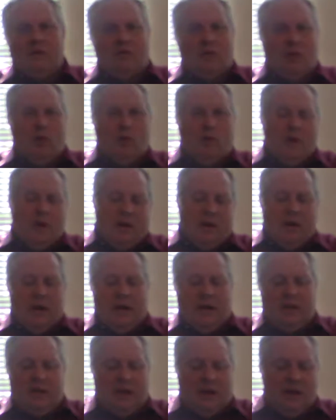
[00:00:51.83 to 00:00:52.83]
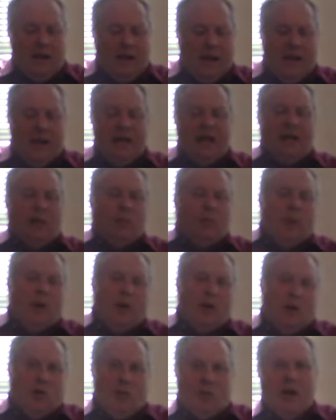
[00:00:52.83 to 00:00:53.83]
So, like uh, he and
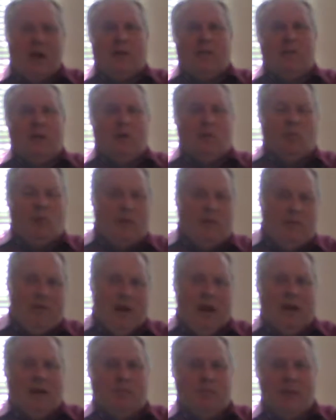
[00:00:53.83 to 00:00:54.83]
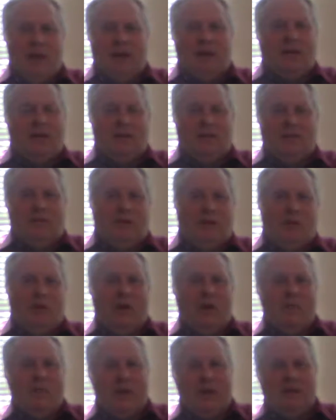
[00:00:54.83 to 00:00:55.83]
Peter Ruckman would have had big discussions
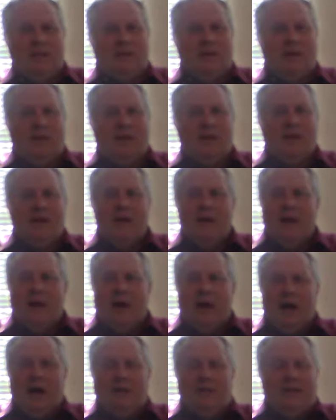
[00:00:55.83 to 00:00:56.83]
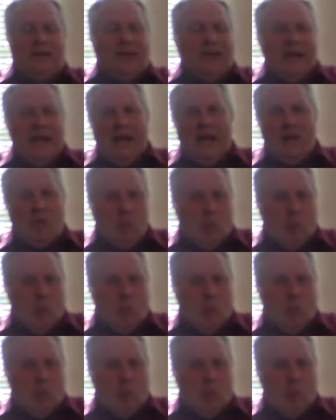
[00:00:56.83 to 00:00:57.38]
disagreements. And uh, D.A.